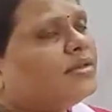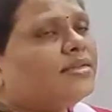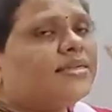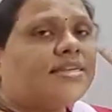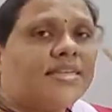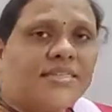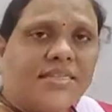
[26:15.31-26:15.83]

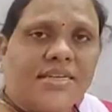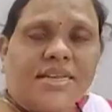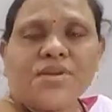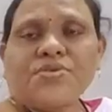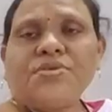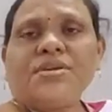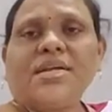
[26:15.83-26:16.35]
increase in
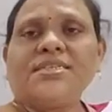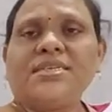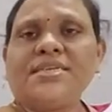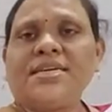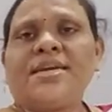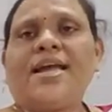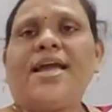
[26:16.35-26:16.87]
electron
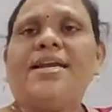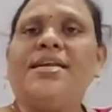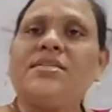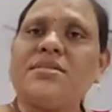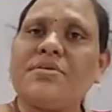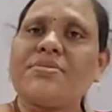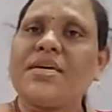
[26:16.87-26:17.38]
density, and
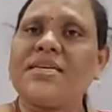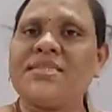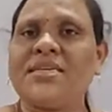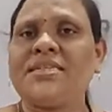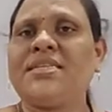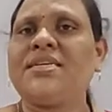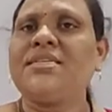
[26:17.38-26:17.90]
in some
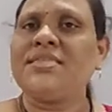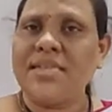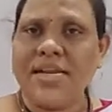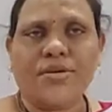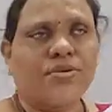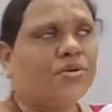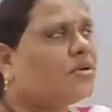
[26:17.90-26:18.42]
cases there is
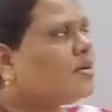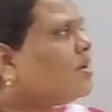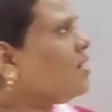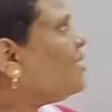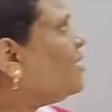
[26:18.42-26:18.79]
electron